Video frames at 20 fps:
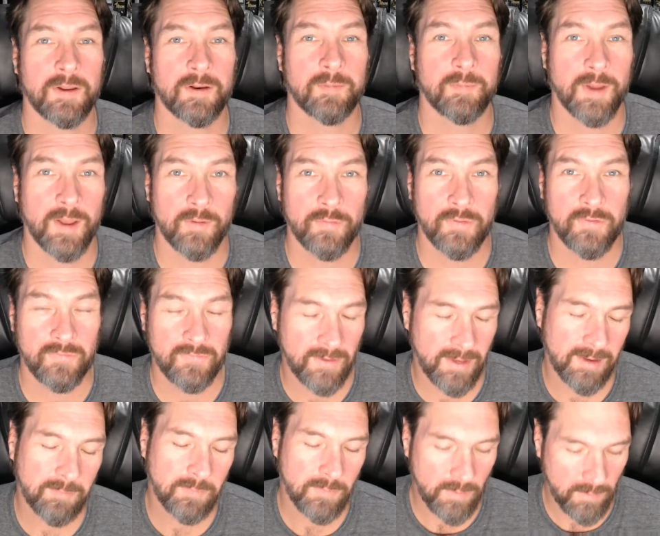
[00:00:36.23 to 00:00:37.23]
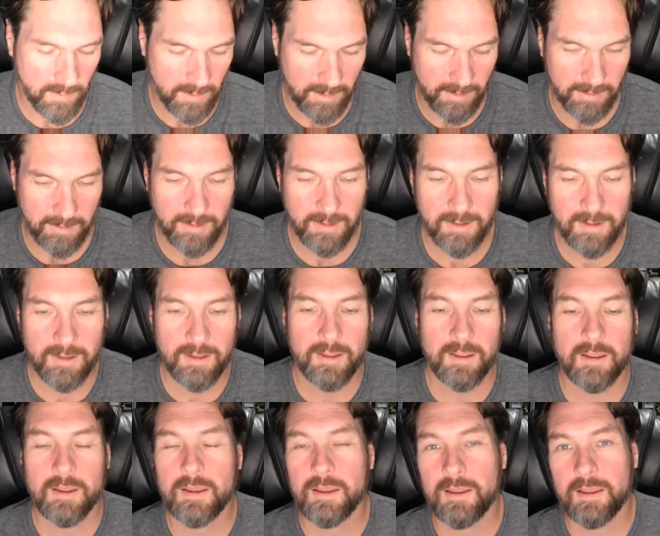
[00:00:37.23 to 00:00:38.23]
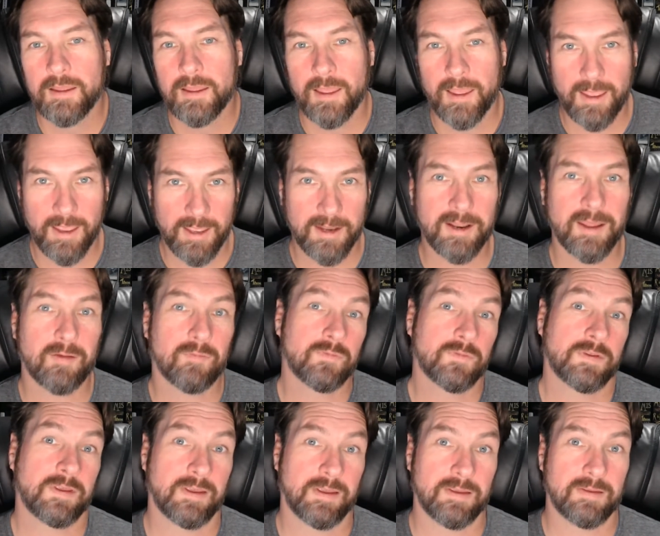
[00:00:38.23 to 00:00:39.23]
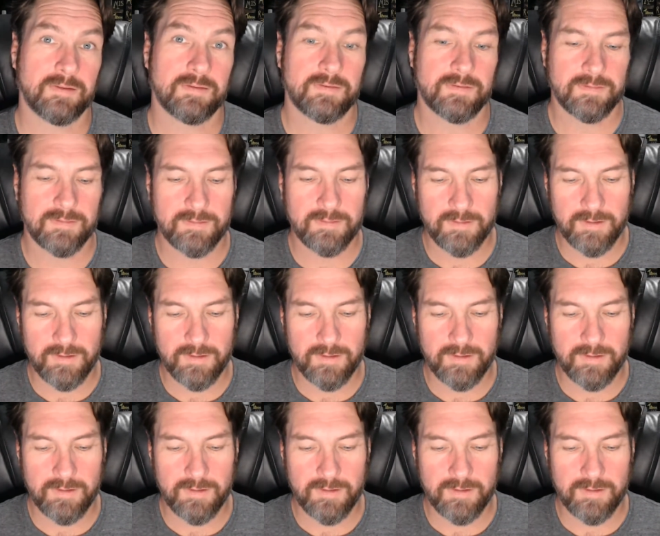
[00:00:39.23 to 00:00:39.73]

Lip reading: about the same thing. NFTs.